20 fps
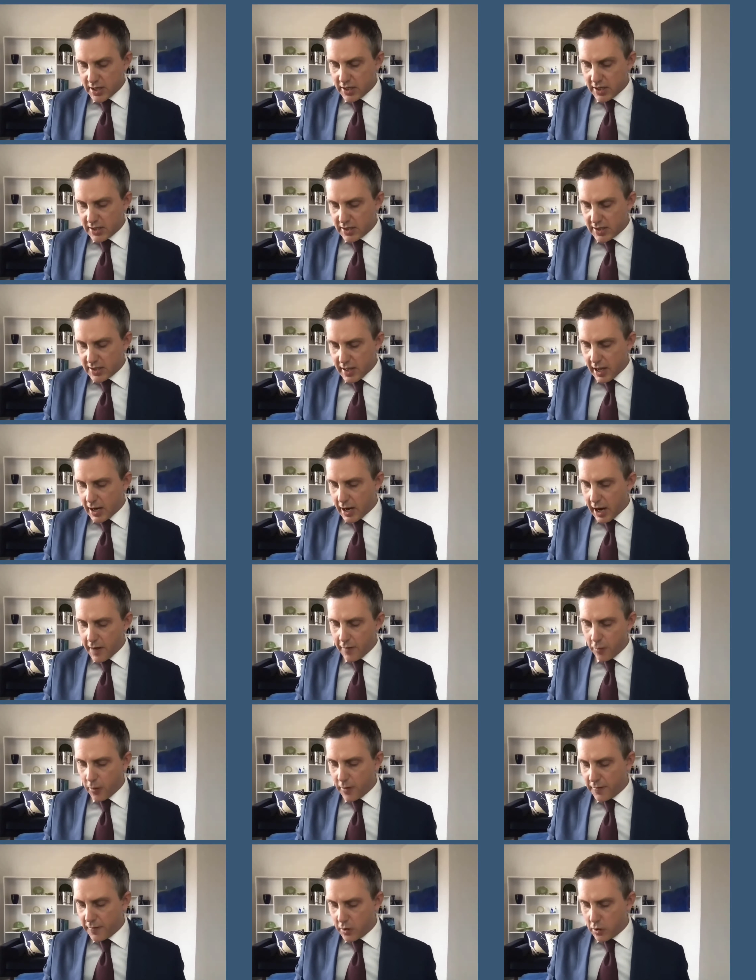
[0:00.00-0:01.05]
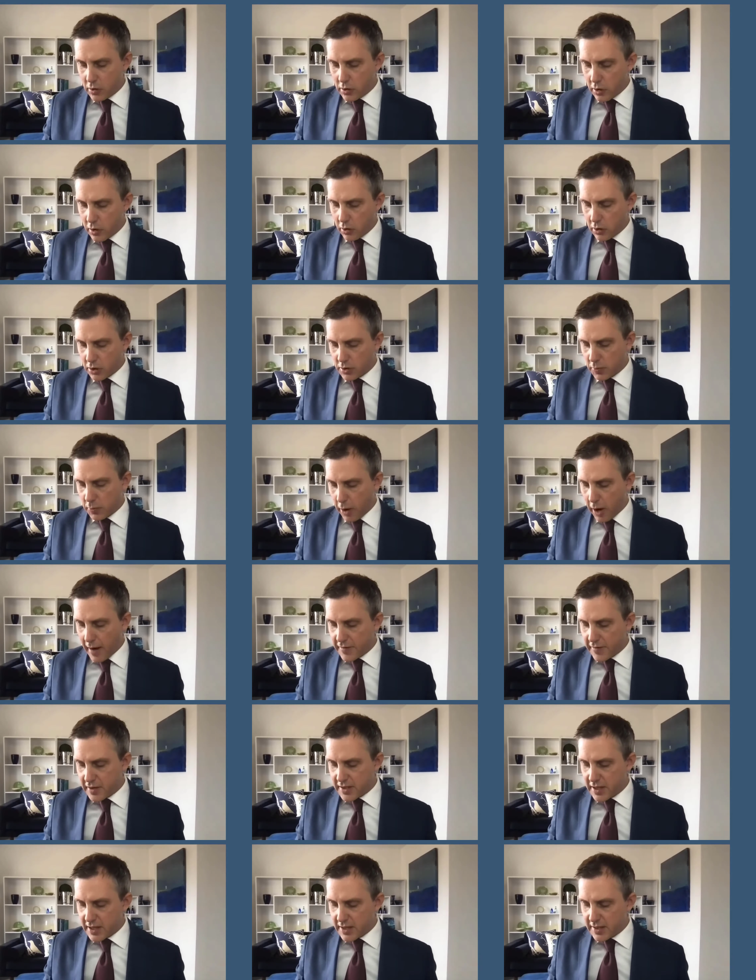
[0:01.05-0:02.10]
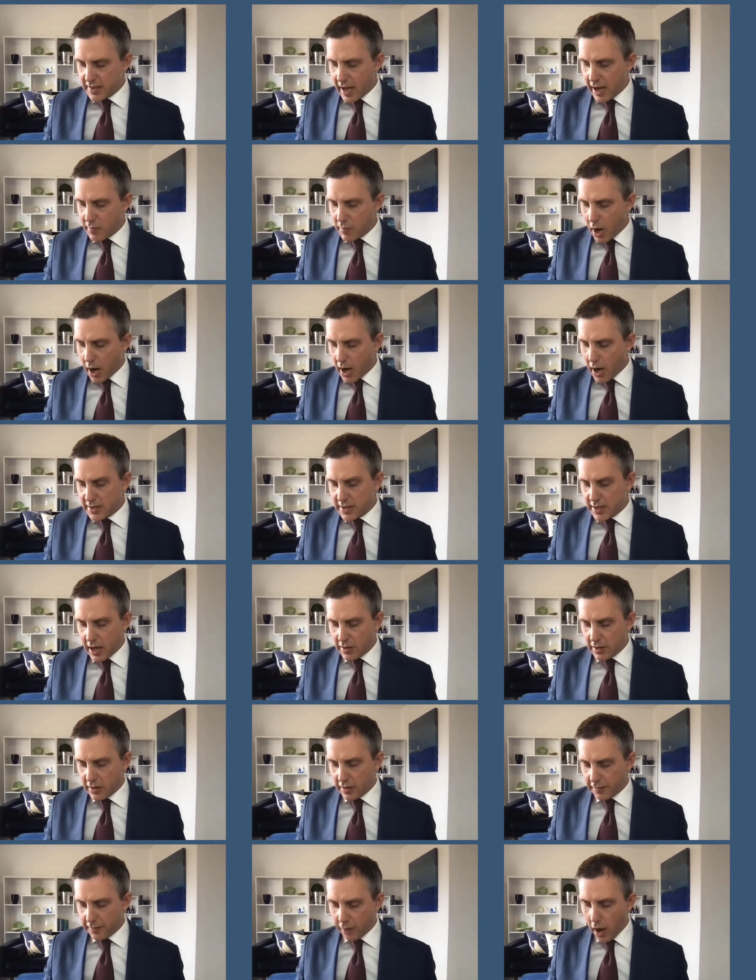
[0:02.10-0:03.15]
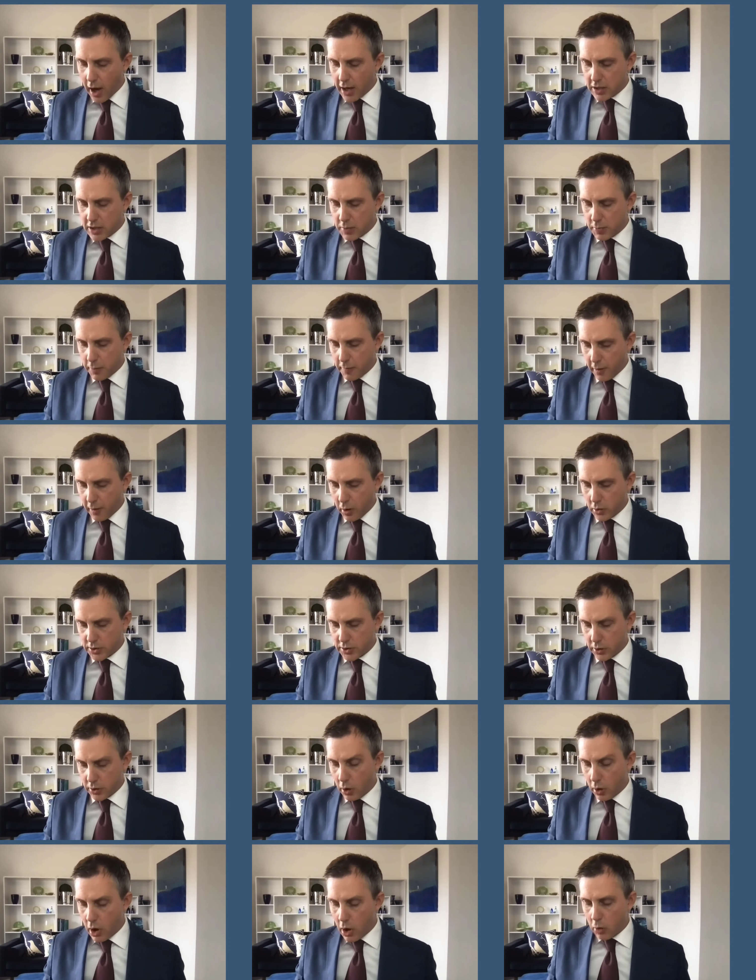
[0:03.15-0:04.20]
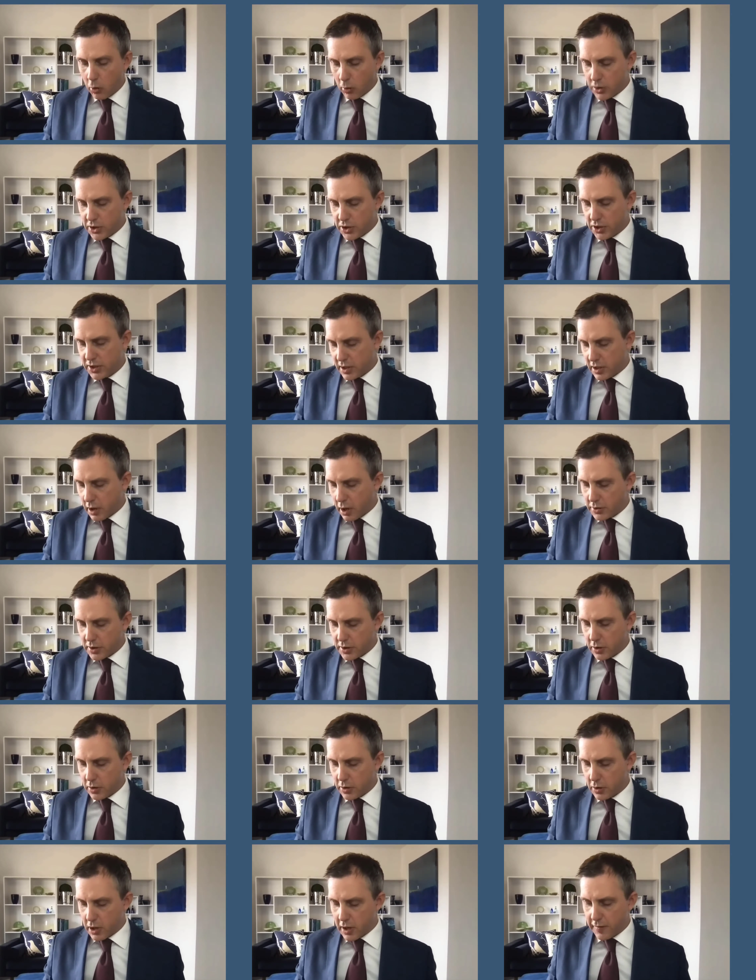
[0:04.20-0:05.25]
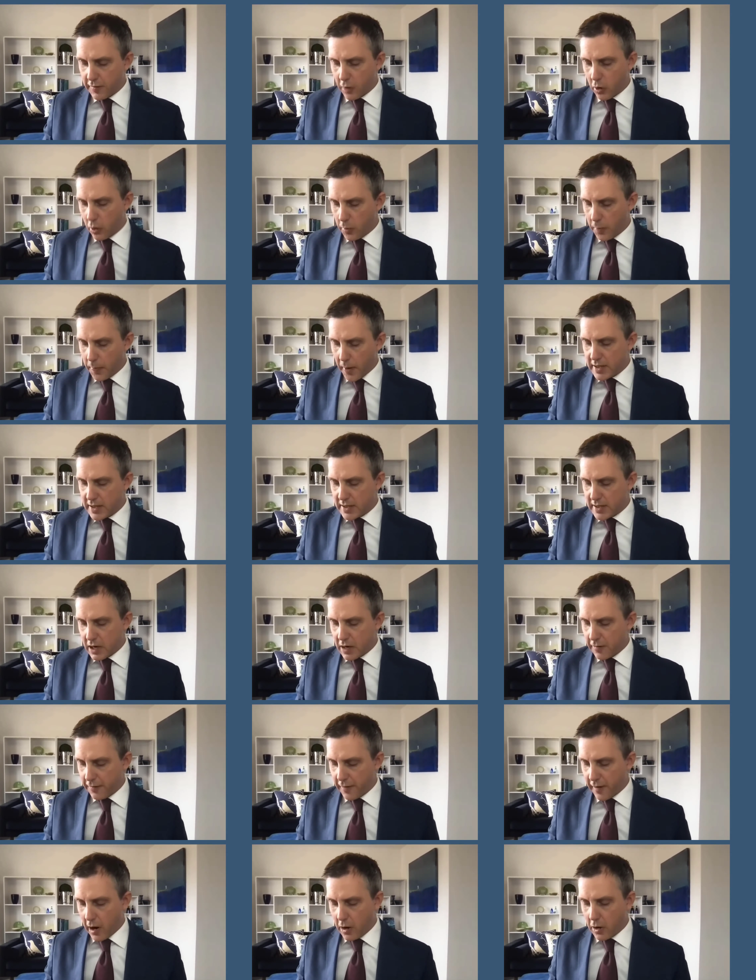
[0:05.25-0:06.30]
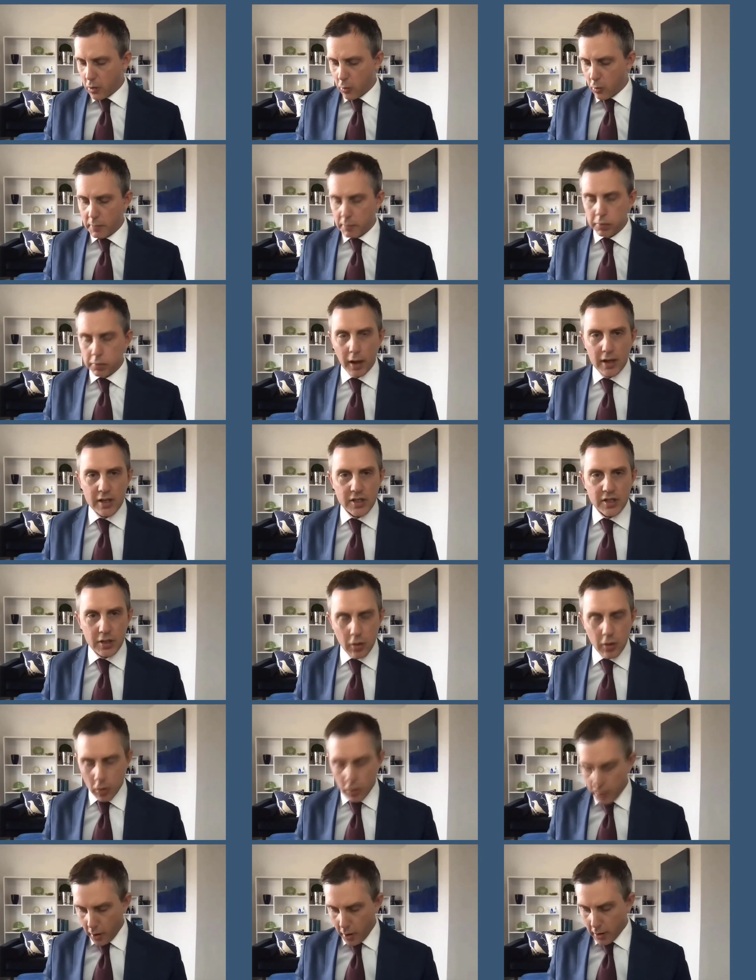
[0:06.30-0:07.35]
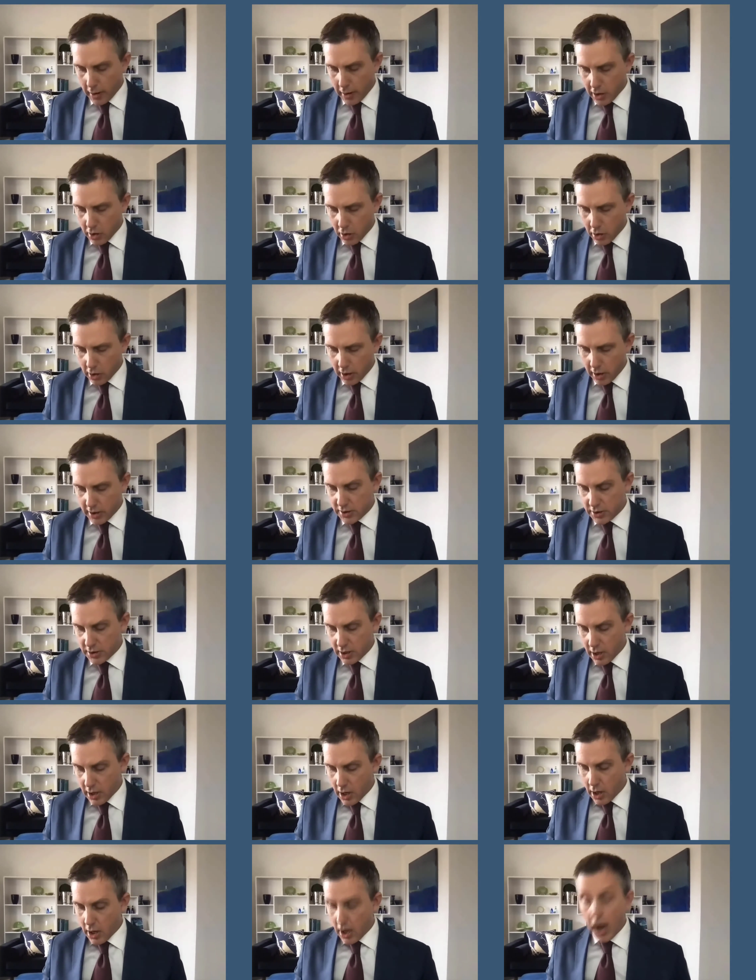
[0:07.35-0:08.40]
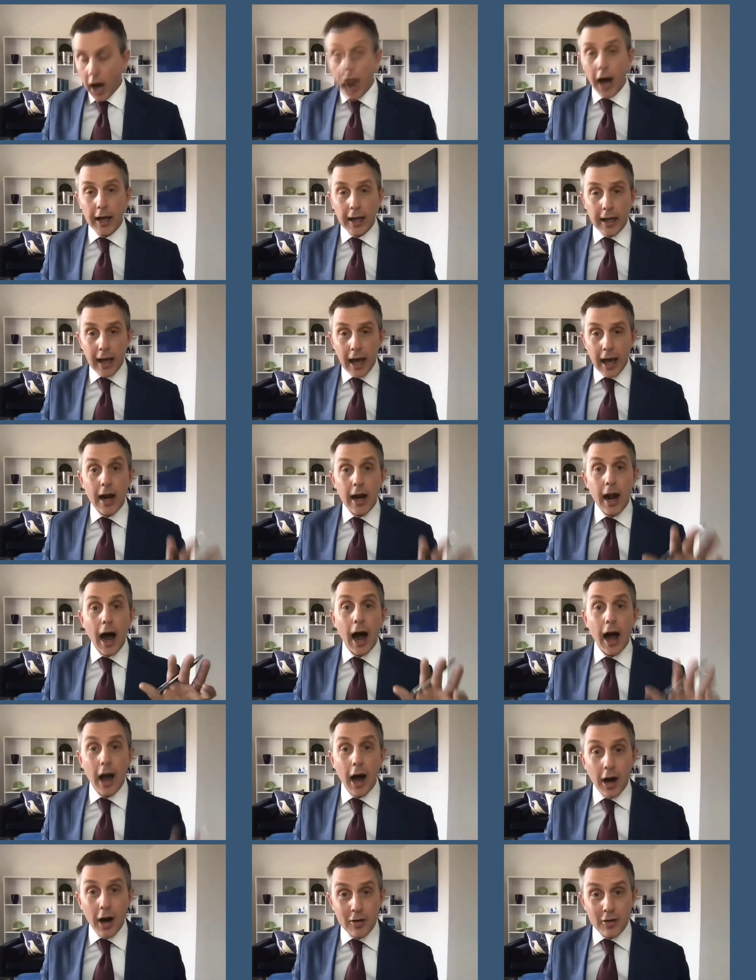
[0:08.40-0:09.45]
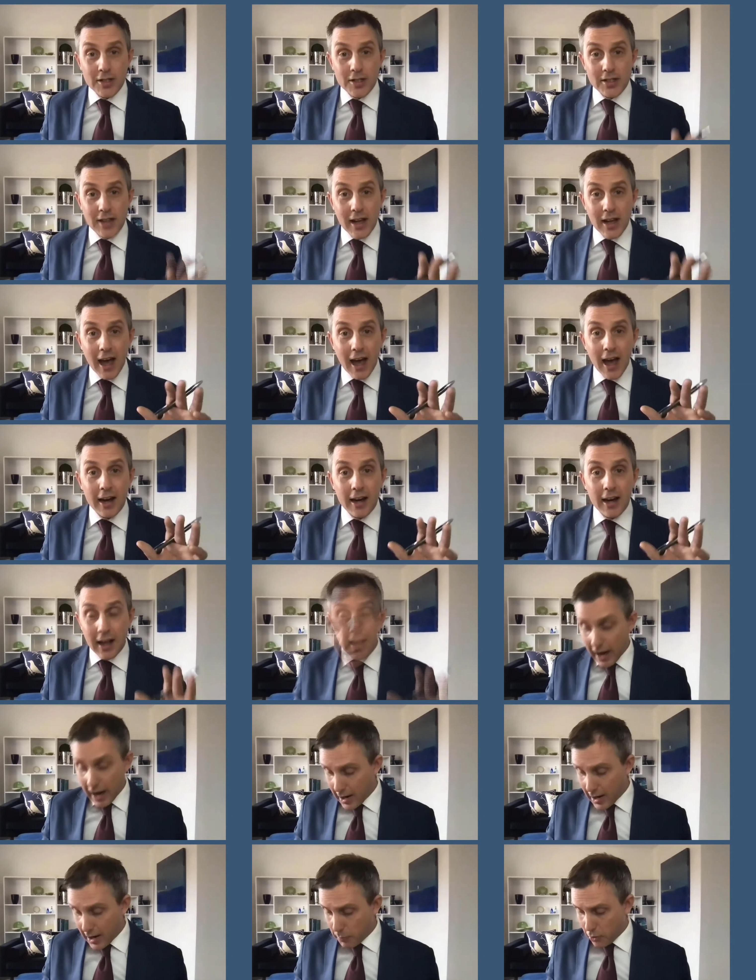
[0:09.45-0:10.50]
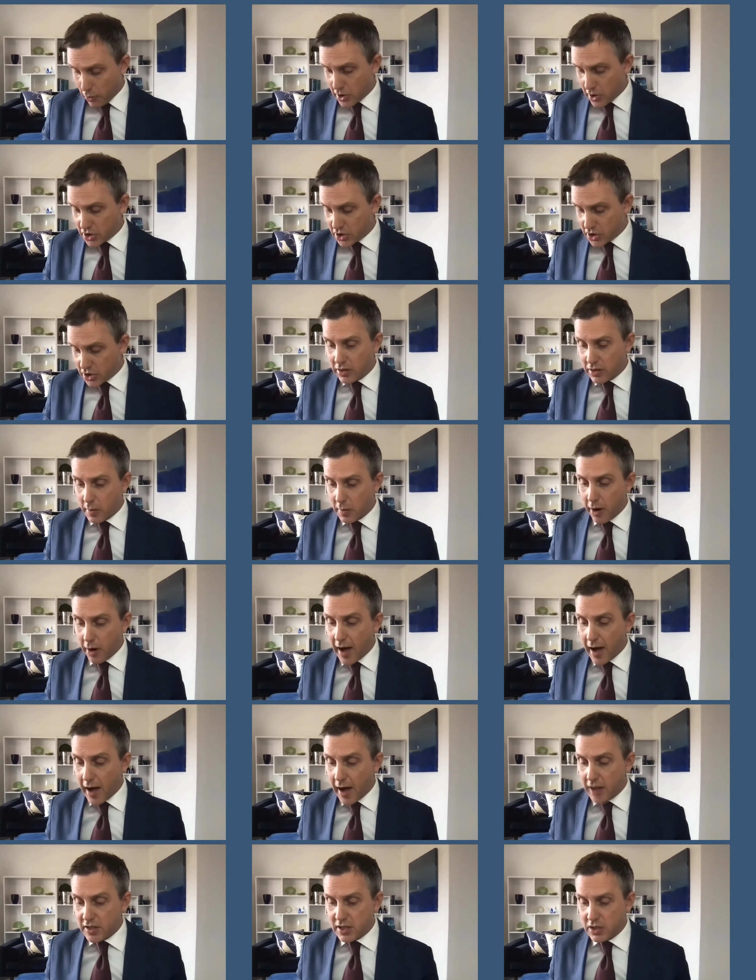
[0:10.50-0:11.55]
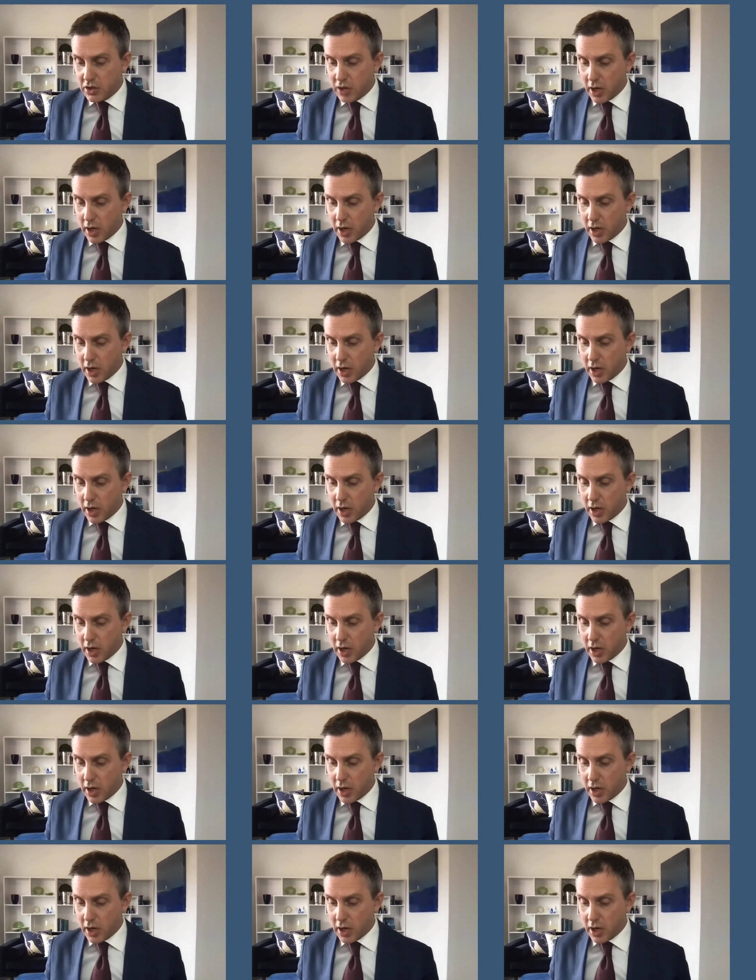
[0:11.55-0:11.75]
Since then, I have reviewed Google's Privacy Sandbox and the Phlox proposal, which is an alternative group identifier to replace third-party cookies. Again, I understand and I appreciate the privacy